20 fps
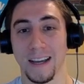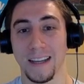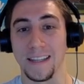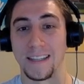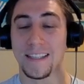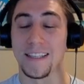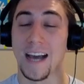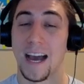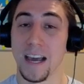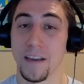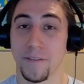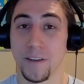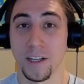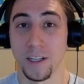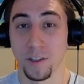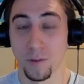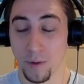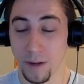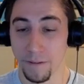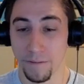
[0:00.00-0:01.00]

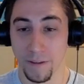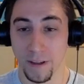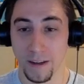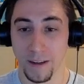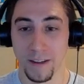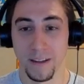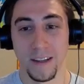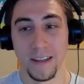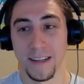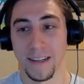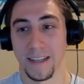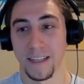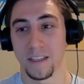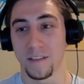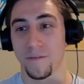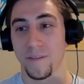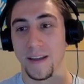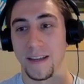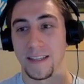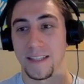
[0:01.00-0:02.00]
Diving Griffin
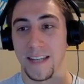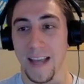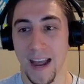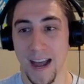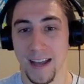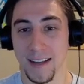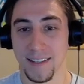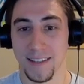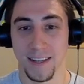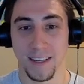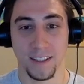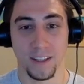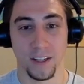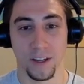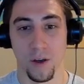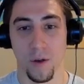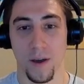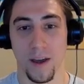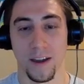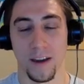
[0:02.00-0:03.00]
is fantastic to
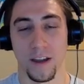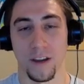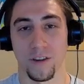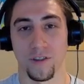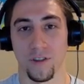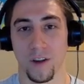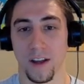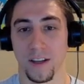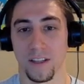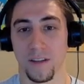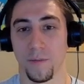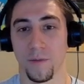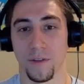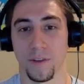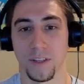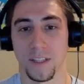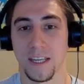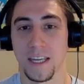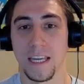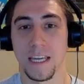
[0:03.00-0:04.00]
go ahead and draw some of
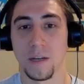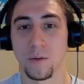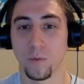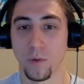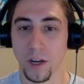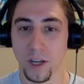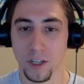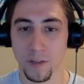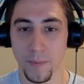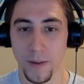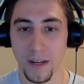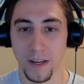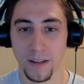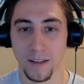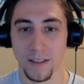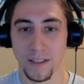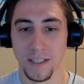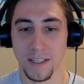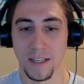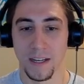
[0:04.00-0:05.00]
those key rush
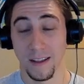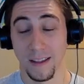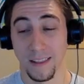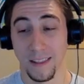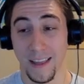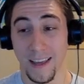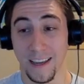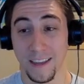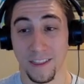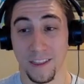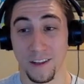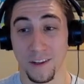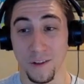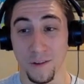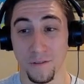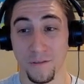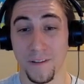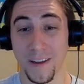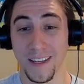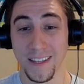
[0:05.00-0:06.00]
minions, like the
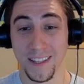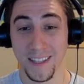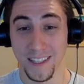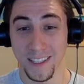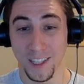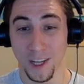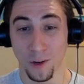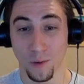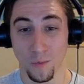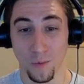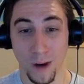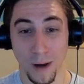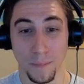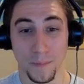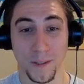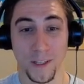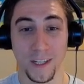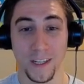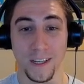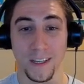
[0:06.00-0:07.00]
new Faceless
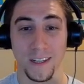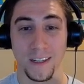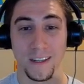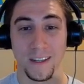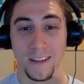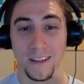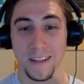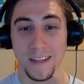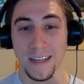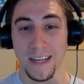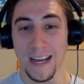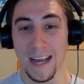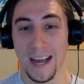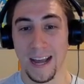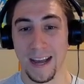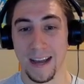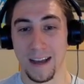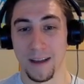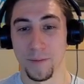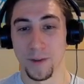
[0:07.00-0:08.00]
Corruptor.
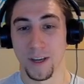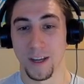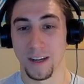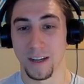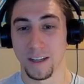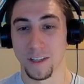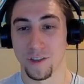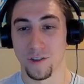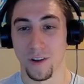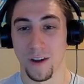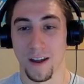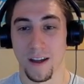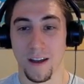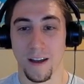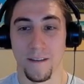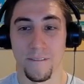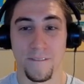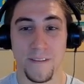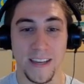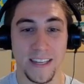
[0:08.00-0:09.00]
You get to draw
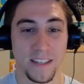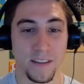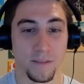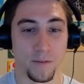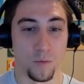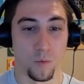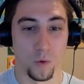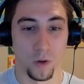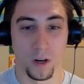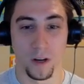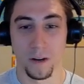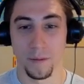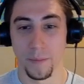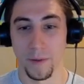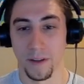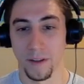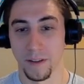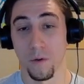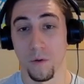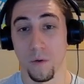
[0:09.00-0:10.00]
Evasive
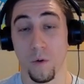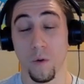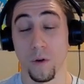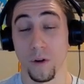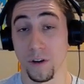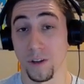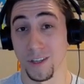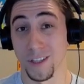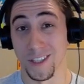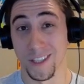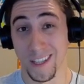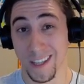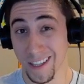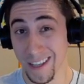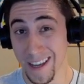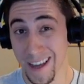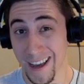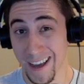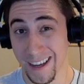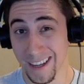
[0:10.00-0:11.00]
Worm or your
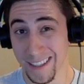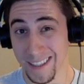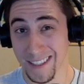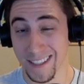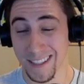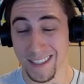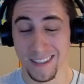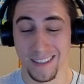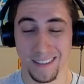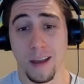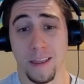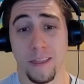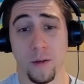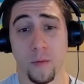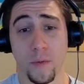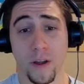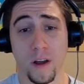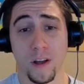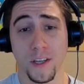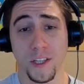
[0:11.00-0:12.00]
Ziliax. And then
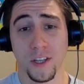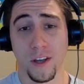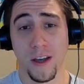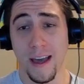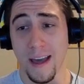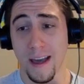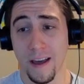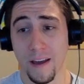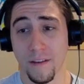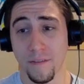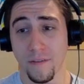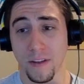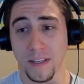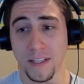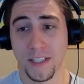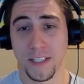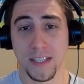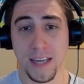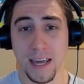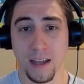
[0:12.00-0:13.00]
we also have
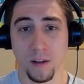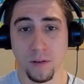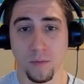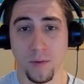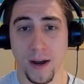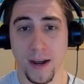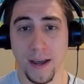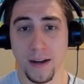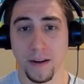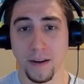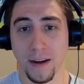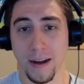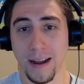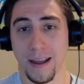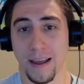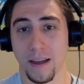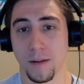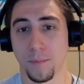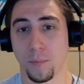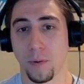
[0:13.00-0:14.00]
Scale Rider
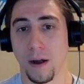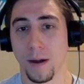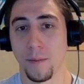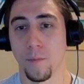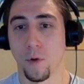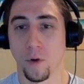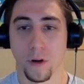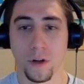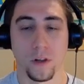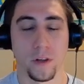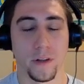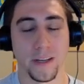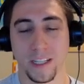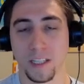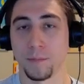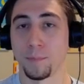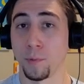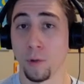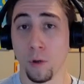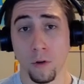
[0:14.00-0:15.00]
and Primordial
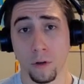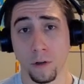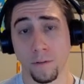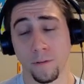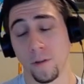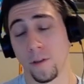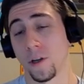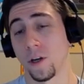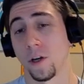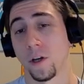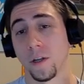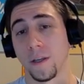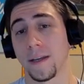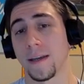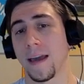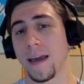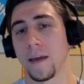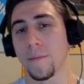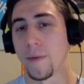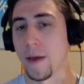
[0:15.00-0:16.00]
Explorer for the early
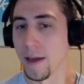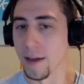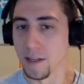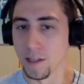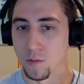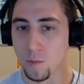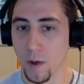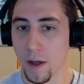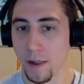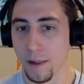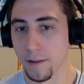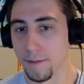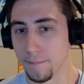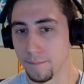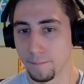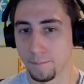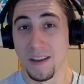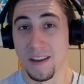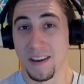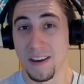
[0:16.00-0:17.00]
game as well.
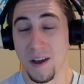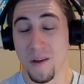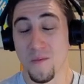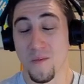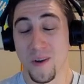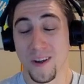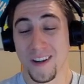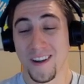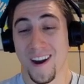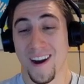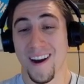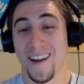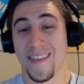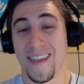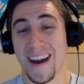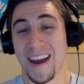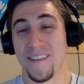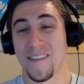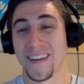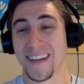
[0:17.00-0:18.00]
Now, one card
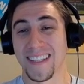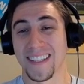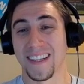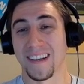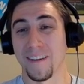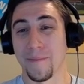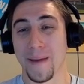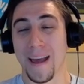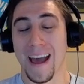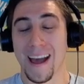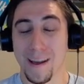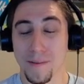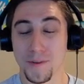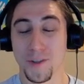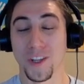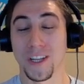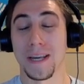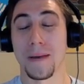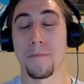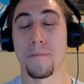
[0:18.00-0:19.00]
that I think is going to be
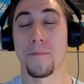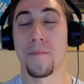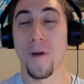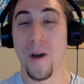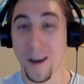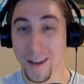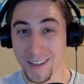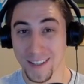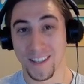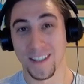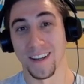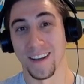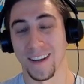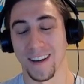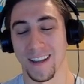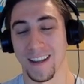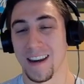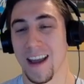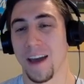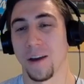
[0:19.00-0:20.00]
absolutely
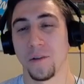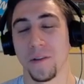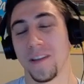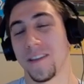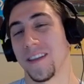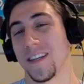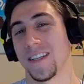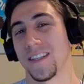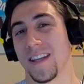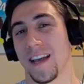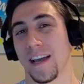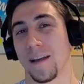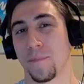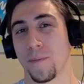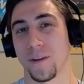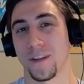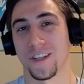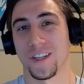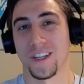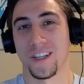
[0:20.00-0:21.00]
busted, not only in this deck,
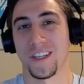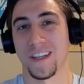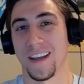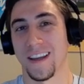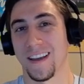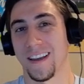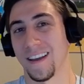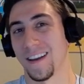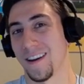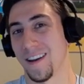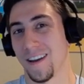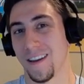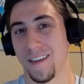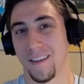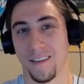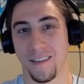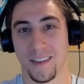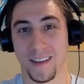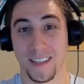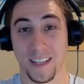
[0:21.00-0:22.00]
but just in
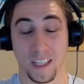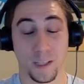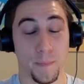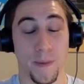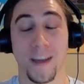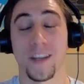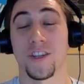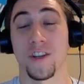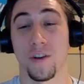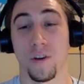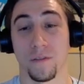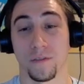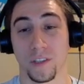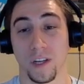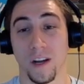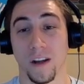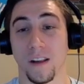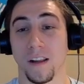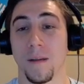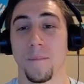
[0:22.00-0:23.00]
this expansion
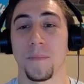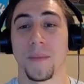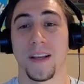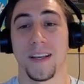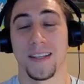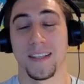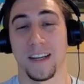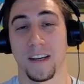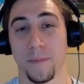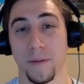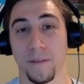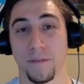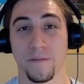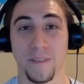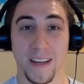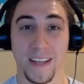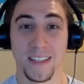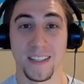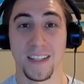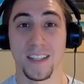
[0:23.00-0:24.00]
overall, is going to be
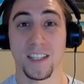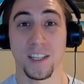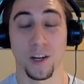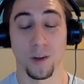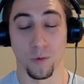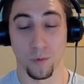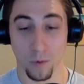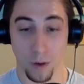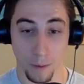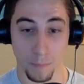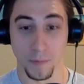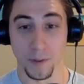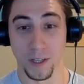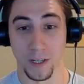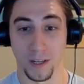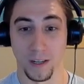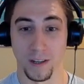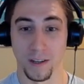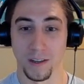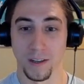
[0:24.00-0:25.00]
Faceless
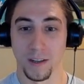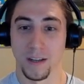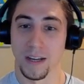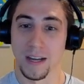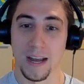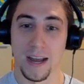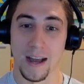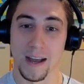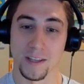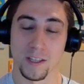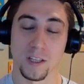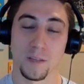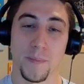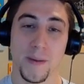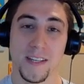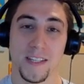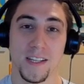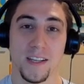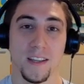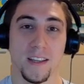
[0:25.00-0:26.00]
Corruptor. So it's
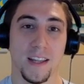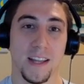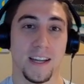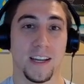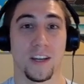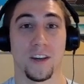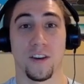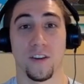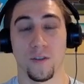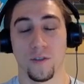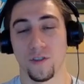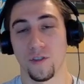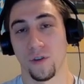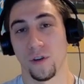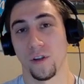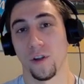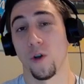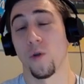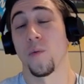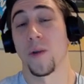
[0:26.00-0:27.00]
basically like a
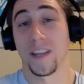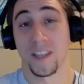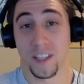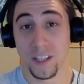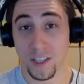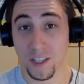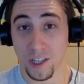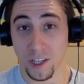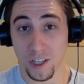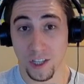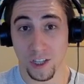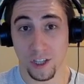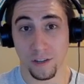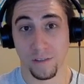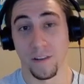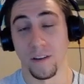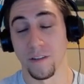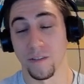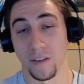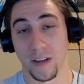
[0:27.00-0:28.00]
neutral Oasis Surger.
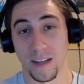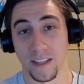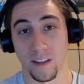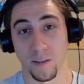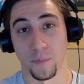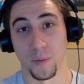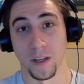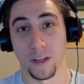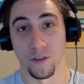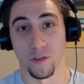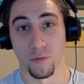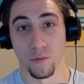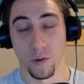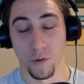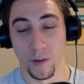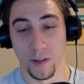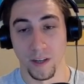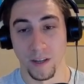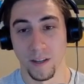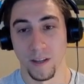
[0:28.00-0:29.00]
If any of you guys have played
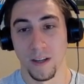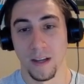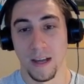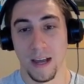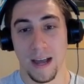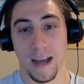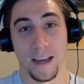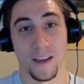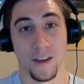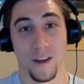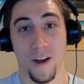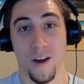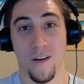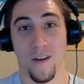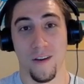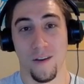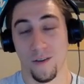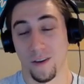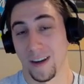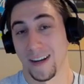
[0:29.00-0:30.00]
Druid,
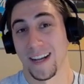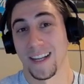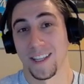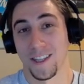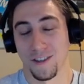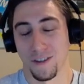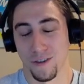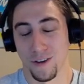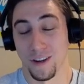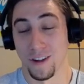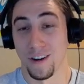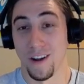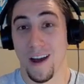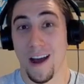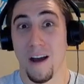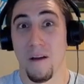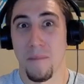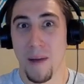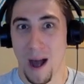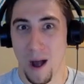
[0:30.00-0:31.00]
or against Druid, you know
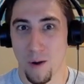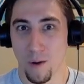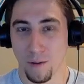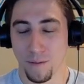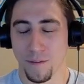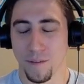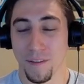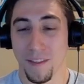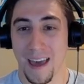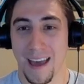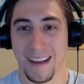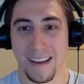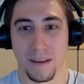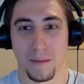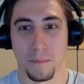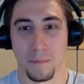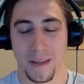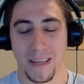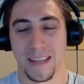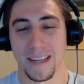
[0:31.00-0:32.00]
how powerful that
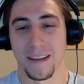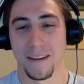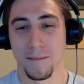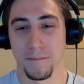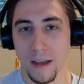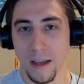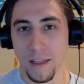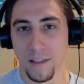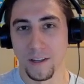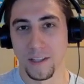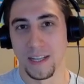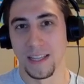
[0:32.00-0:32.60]
can be. There's a